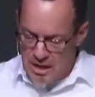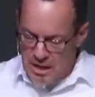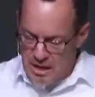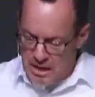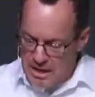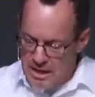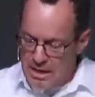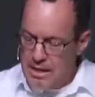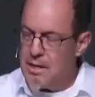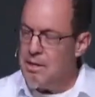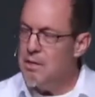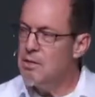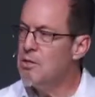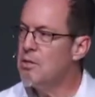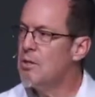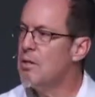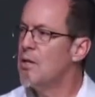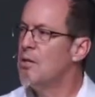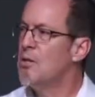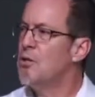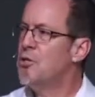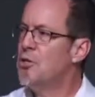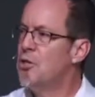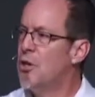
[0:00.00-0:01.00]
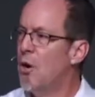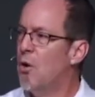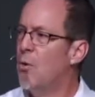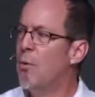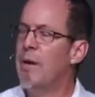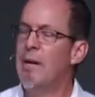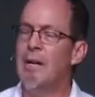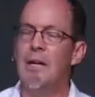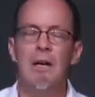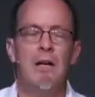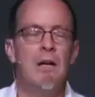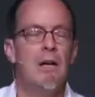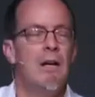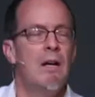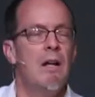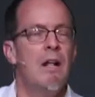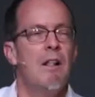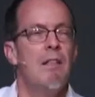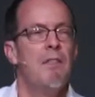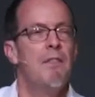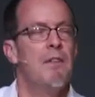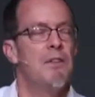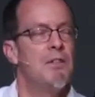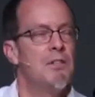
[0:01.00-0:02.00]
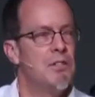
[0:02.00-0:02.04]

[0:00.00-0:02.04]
He's showing the